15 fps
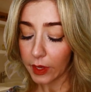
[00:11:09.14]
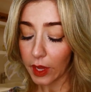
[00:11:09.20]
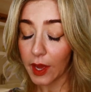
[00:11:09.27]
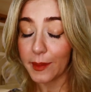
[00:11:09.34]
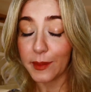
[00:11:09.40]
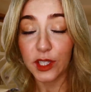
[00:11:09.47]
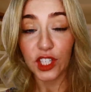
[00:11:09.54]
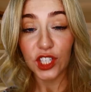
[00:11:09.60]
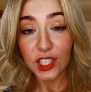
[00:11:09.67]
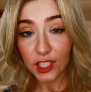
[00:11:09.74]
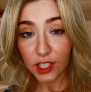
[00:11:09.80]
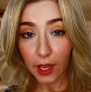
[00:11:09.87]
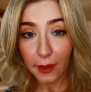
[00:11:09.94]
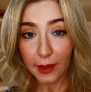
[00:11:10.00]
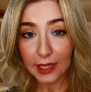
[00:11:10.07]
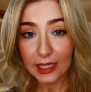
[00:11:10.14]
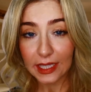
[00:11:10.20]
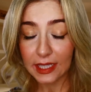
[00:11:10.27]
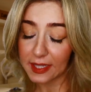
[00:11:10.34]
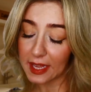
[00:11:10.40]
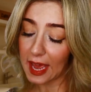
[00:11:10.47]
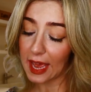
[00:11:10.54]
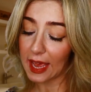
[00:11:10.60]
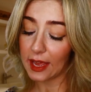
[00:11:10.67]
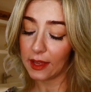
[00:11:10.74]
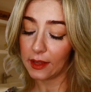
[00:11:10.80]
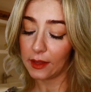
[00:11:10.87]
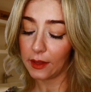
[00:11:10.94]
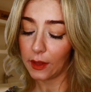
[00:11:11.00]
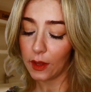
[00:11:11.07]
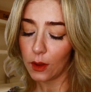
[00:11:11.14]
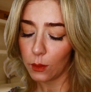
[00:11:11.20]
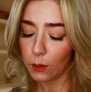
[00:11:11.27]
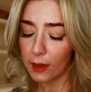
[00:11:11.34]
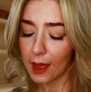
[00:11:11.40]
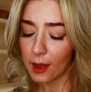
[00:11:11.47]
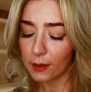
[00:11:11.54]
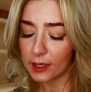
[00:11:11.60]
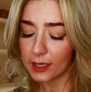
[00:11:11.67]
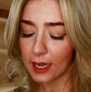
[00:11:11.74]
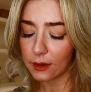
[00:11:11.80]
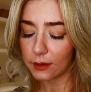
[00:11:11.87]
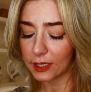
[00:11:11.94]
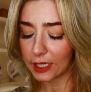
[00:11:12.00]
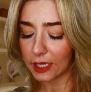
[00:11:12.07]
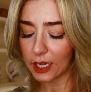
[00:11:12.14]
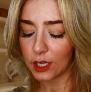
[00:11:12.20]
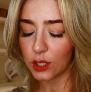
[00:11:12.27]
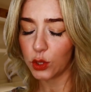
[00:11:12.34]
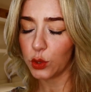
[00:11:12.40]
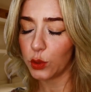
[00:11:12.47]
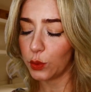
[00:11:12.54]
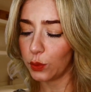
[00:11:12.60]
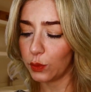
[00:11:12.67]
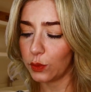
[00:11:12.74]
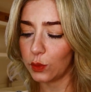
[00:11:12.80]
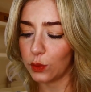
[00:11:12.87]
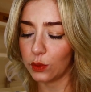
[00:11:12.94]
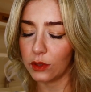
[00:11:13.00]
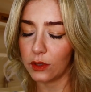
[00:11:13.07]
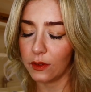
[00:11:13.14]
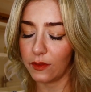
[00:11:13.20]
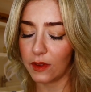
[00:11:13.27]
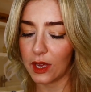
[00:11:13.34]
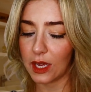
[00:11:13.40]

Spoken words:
I was just going to say, without sounding at all sort of